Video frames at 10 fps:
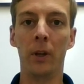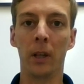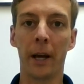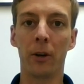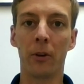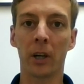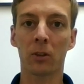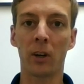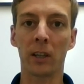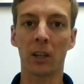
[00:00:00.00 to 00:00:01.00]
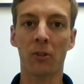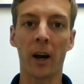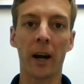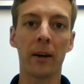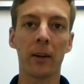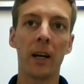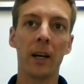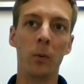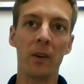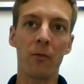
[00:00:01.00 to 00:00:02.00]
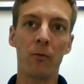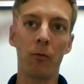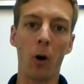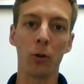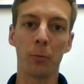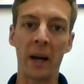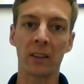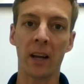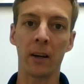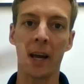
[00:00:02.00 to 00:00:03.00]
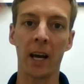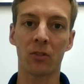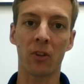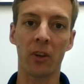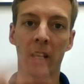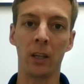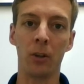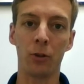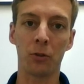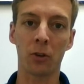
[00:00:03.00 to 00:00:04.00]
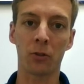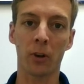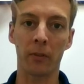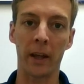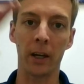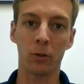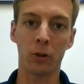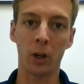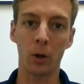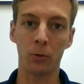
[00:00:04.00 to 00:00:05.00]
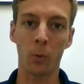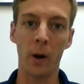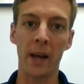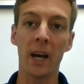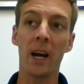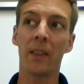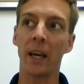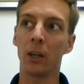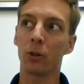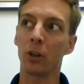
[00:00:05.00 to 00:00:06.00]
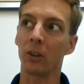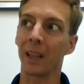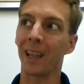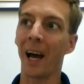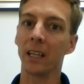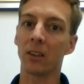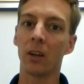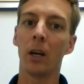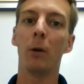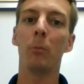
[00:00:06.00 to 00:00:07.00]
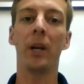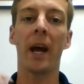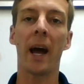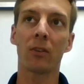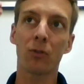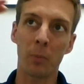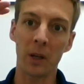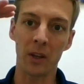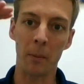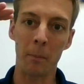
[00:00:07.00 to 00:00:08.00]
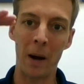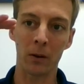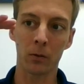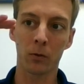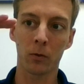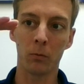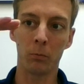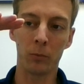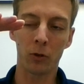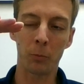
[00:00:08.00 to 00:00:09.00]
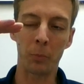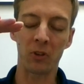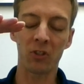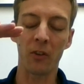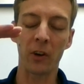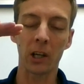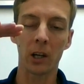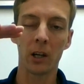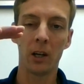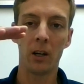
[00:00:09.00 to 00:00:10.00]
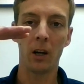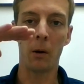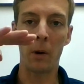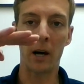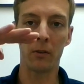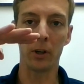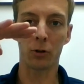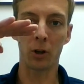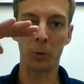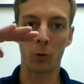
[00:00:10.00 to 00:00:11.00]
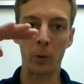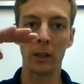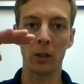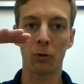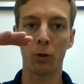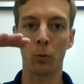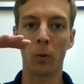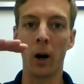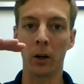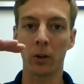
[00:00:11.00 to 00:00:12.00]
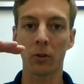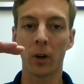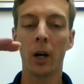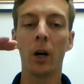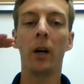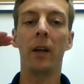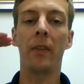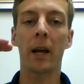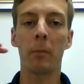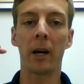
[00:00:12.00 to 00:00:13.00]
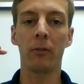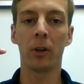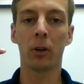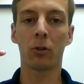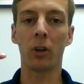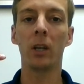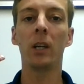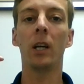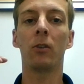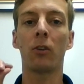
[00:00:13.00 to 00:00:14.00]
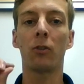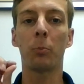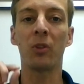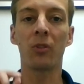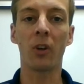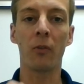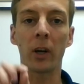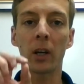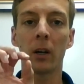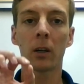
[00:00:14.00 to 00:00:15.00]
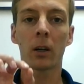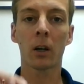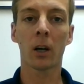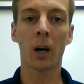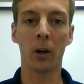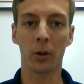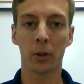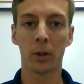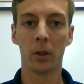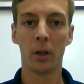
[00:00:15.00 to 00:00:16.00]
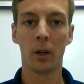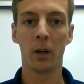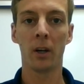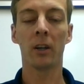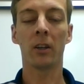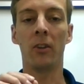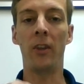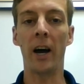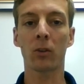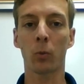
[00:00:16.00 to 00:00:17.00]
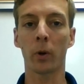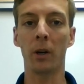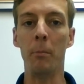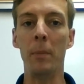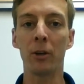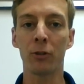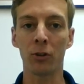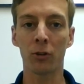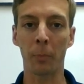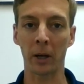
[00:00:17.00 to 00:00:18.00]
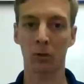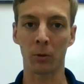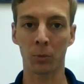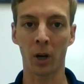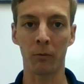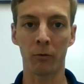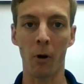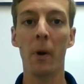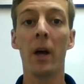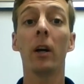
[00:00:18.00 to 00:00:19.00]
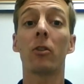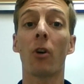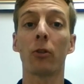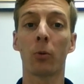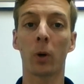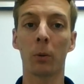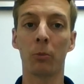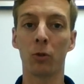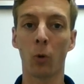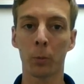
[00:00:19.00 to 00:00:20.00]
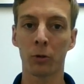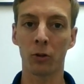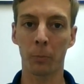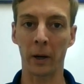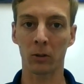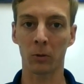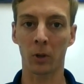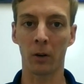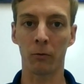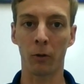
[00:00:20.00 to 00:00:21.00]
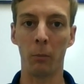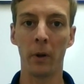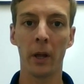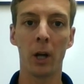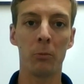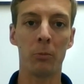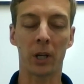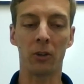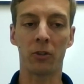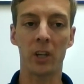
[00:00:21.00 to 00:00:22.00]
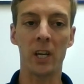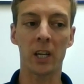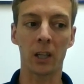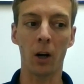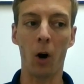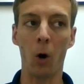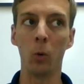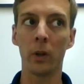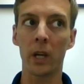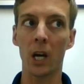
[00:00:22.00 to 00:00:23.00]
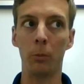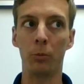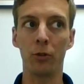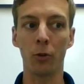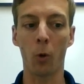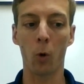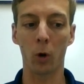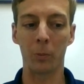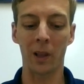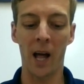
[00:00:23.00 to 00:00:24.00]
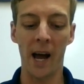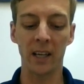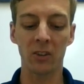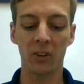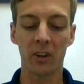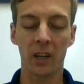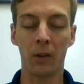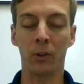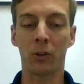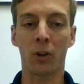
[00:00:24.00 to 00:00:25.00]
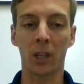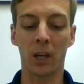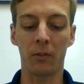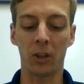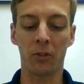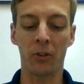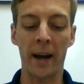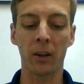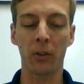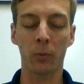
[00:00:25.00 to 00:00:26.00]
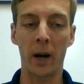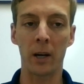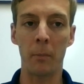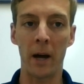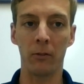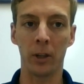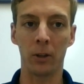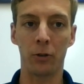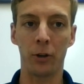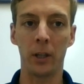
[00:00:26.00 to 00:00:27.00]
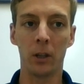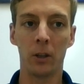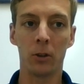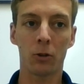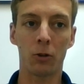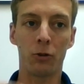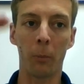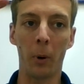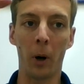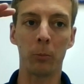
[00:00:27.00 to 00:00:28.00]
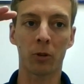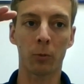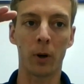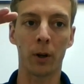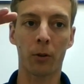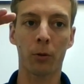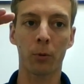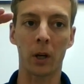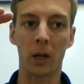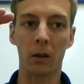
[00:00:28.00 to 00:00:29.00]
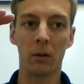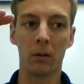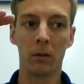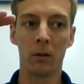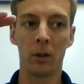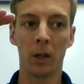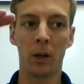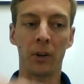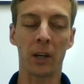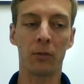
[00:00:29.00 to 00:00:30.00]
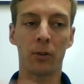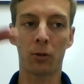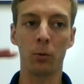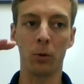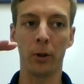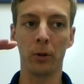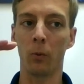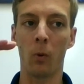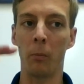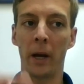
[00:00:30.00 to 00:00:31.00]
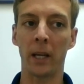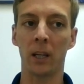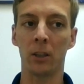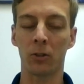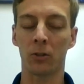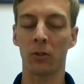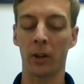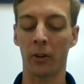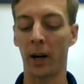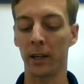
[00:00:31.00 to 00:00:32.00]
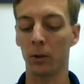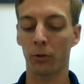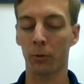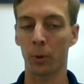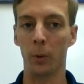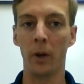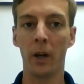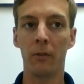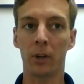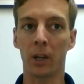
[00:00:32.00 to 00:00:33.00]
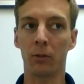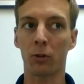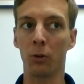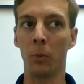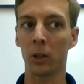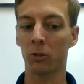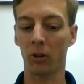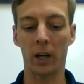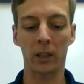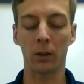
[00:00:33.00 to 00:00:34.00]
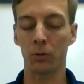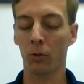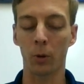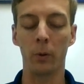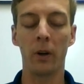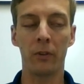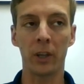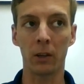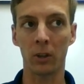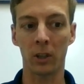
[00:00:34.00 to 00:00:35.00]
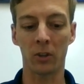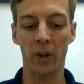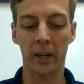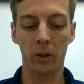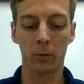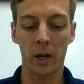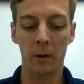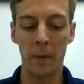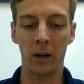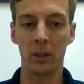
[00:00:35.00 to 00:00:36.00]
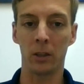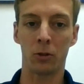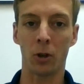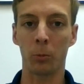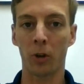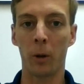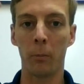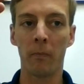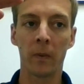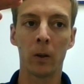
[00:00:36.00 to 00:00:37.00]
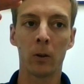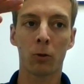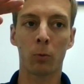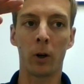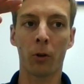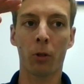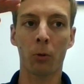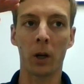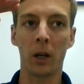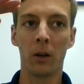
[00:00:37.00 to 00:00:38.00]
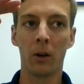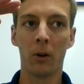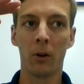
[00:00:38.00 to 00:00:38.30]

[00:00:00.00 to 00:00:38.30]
Then later, the electron gets tired. When it falls back down, it has to, that energy is conserved. That energy goes away. That energy is light, but it has to be the amount of specific amount of energy between these two rungs. And that amount of energy is a specific color. That's where emission spectrum come from. It's also where absorption spectrum come from because it can only absorb light if it's going to give it exactly the right amount of energy to jump up to rung 3. If it gives it too little, it won't make it. It just the light goes through. If it gives it too much, the light goes through. If it gives it exactly the right amount, it jumps up to rung three.